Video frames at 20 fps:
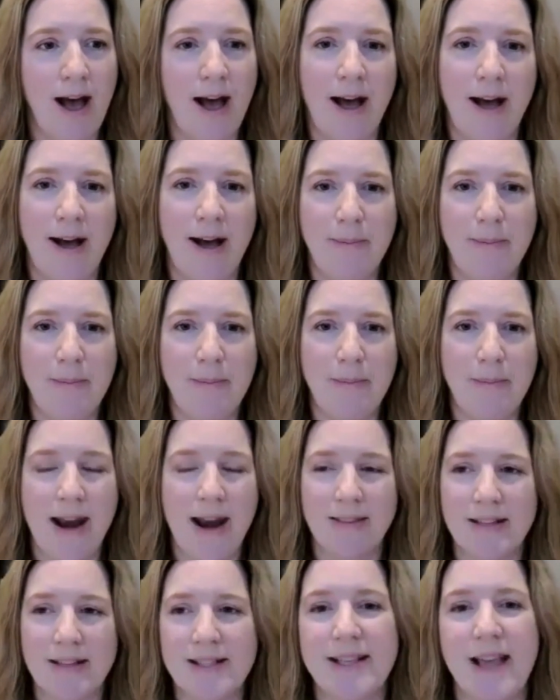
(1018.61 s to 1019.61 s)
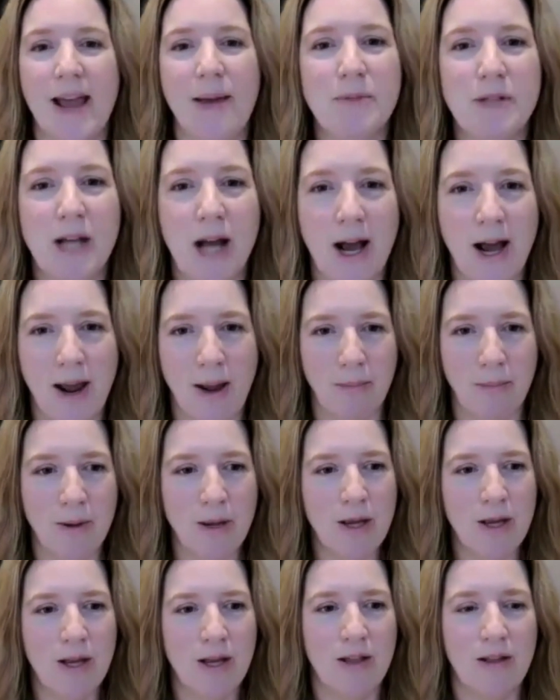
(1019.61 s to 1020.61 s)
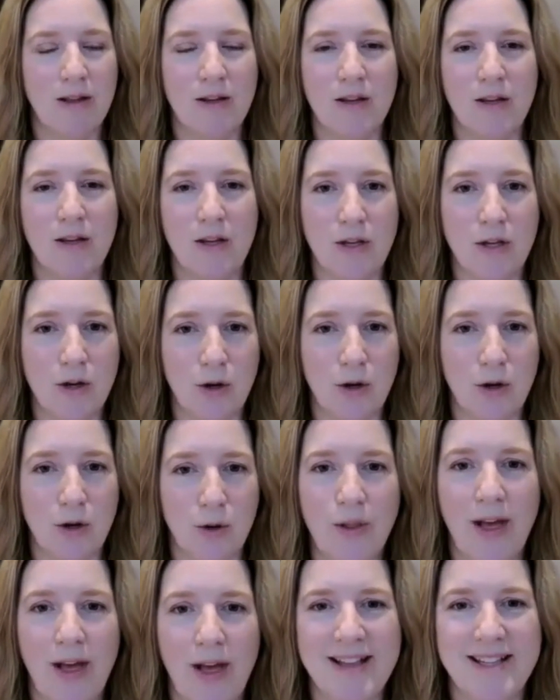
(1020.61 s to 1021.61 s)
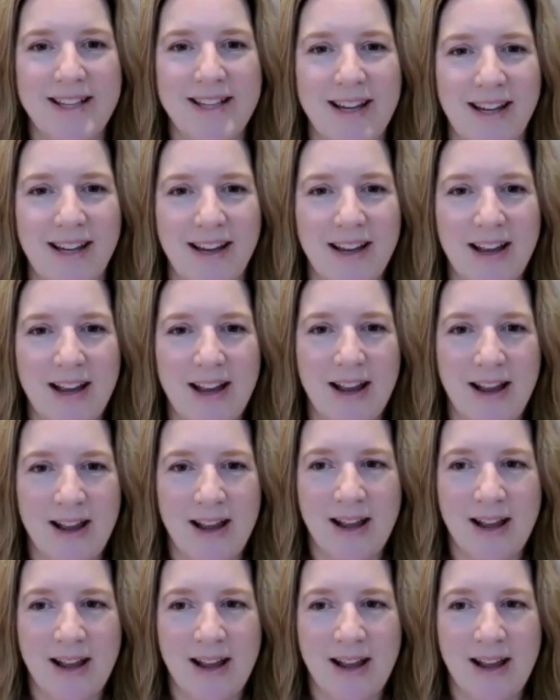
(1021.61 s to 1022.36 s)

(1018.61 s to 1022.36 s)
and at the same time you're realizing